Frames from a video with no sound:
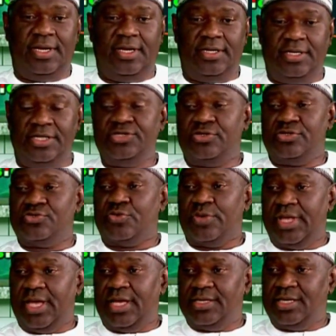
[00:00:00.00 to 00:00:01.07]
religions to
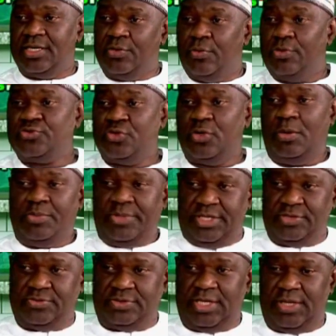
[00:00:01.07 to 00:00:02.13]
hear, that they also
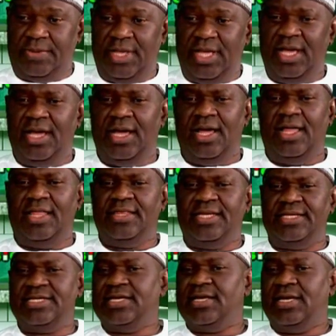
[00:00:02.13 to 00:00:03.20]
communicate to them. And
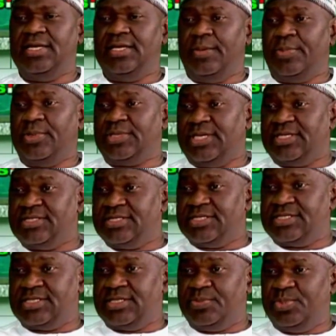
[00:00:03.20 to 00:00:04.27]
generally about
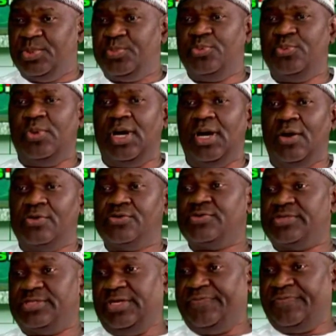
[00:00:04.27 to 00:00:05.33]
ethnicity, people are also
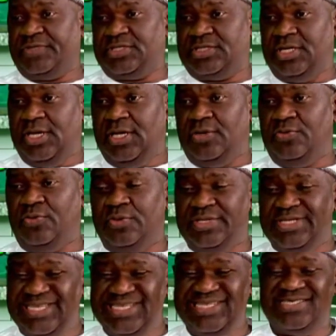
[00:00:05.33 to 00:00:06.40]
selfish.
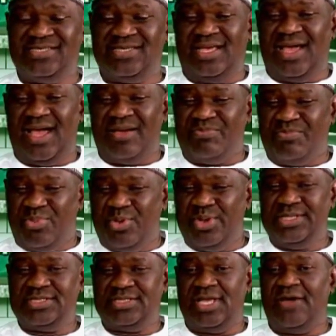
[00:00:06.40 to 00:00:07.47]
These are
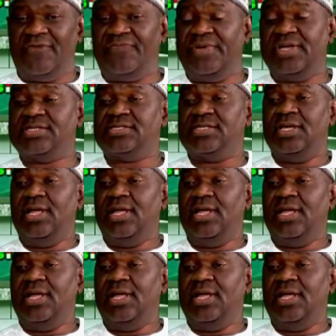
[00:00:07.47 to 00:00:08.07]
points that affect